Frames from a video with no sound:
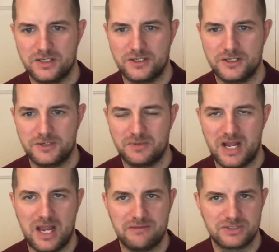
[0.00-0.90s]

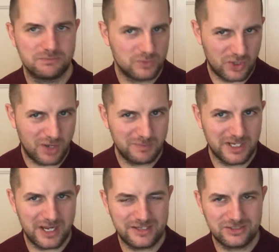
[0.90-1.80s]
I have some
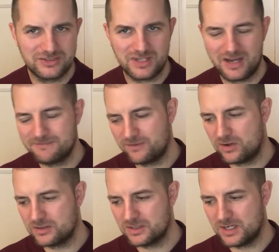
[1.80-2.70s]
complications. I
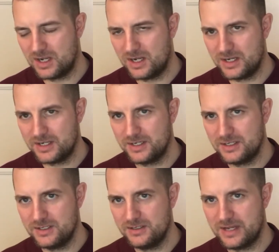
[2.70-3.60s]
thought
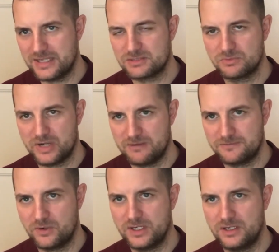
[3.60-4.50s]
I had some
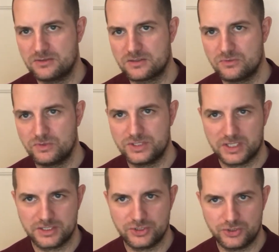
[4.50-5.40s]
graft falling out,
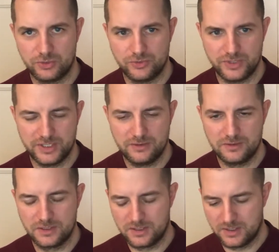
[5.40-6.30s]
which I show you here.
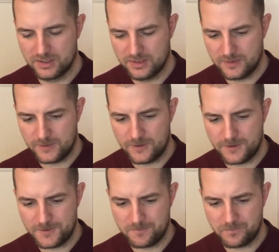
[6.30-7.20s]

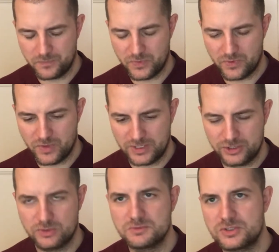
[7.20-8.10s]
I
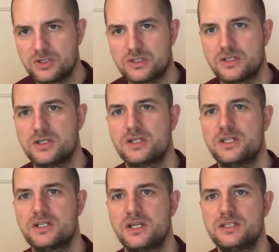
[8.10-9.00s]
showed them to Dr.
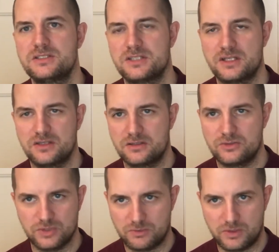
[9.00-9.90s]
Ilker, and he said,
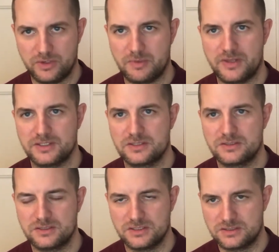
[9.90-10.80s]
do not worry about
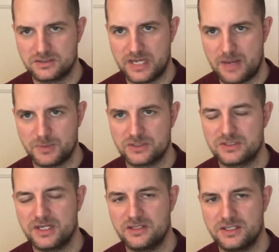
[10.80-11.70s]
this. This
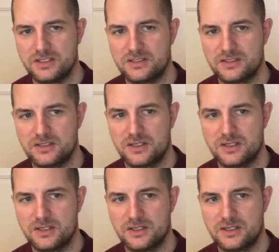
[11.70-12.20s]
happens. And I did.